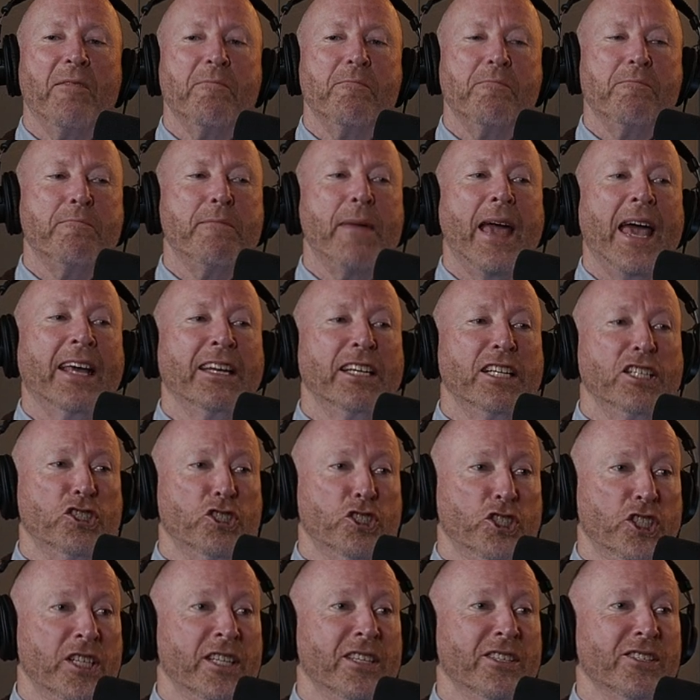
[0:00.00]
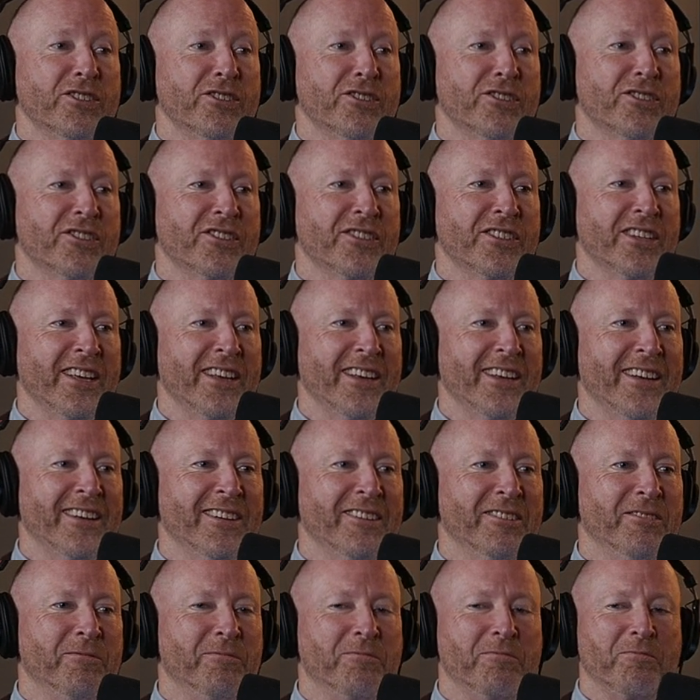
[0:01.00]
Managed his uh,
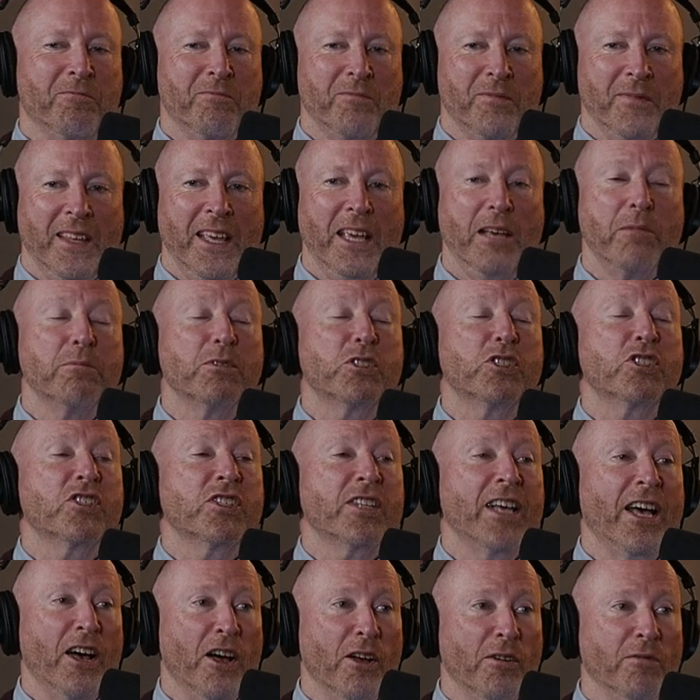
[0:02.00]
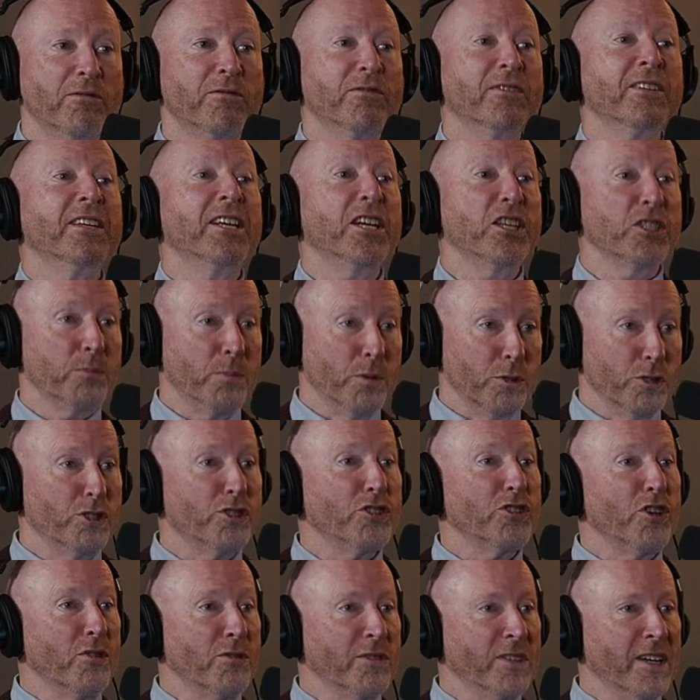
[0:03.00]
yeah, himself, persona. Yeah. his
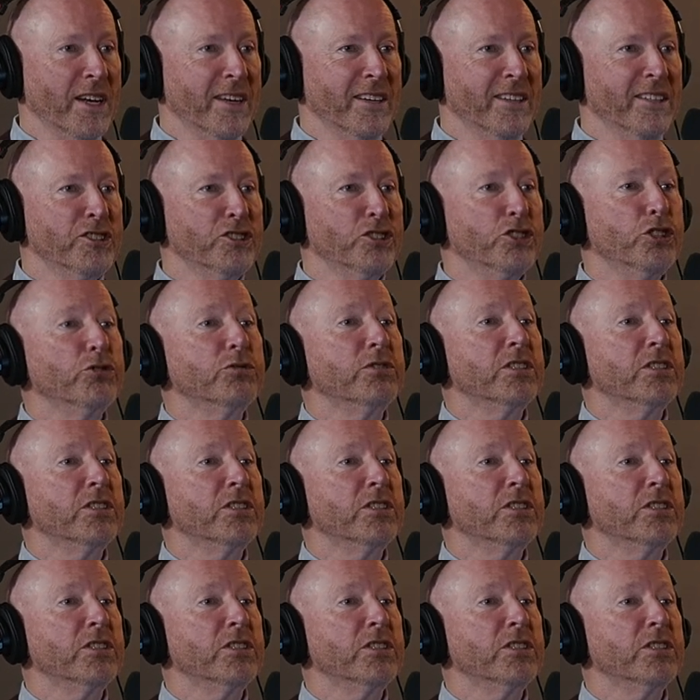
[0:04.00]
persona yeah. to